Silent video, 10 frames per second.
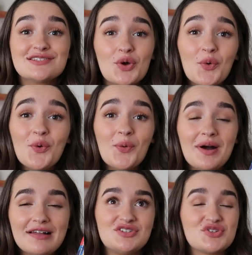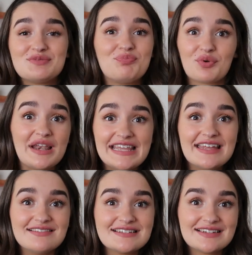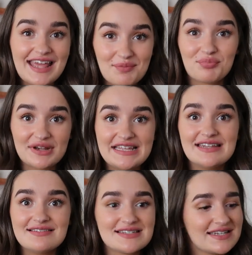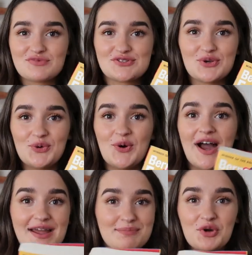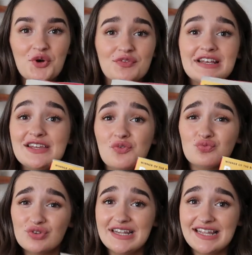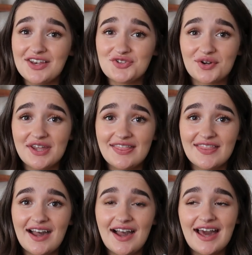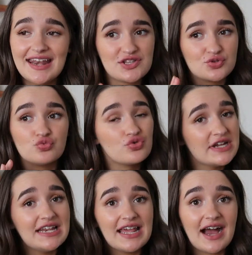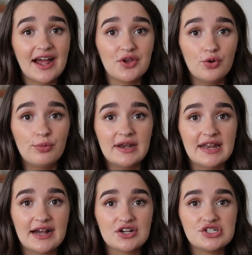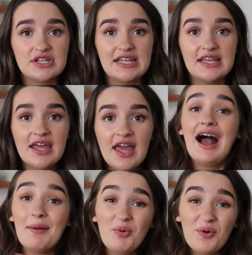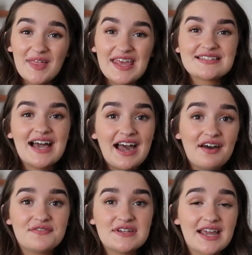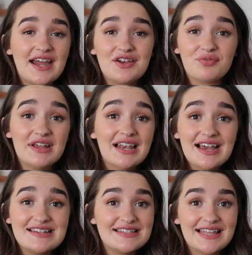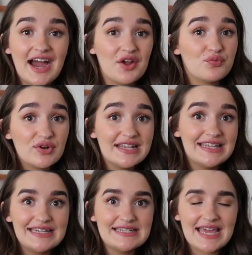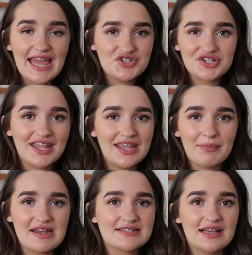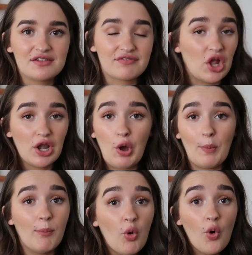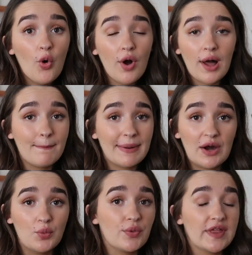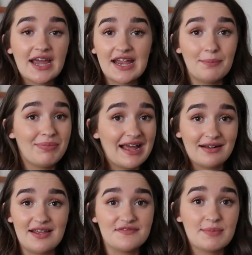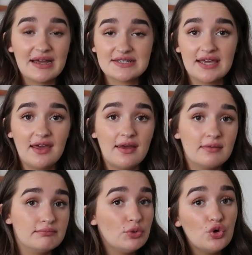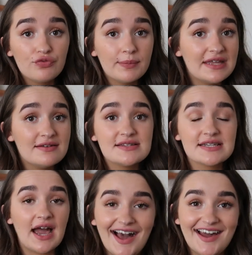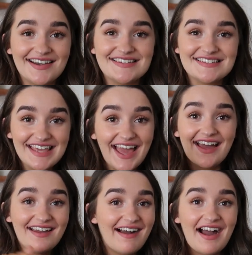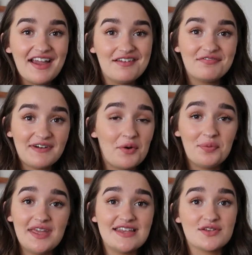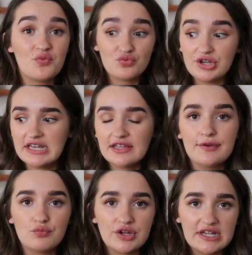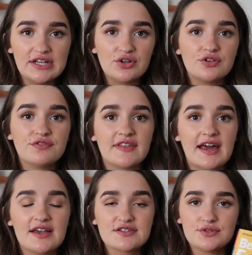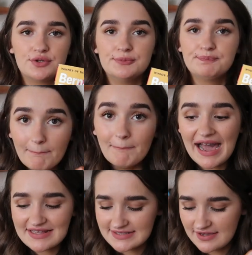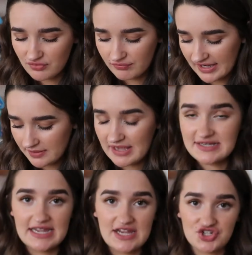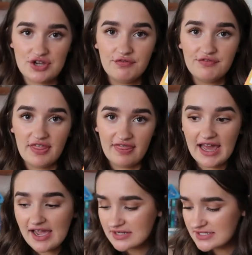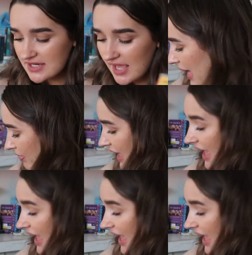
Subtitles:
so just brilliant, like brilliant. So I'm currently really enjoying that, and it's really eye-opening actually. I bought this after kind of realizing that I really need to educate myself a lot more about the kind of Black Lives Matter movement, and yeah, I have found this really, really good for that. So massive recommendation for that. And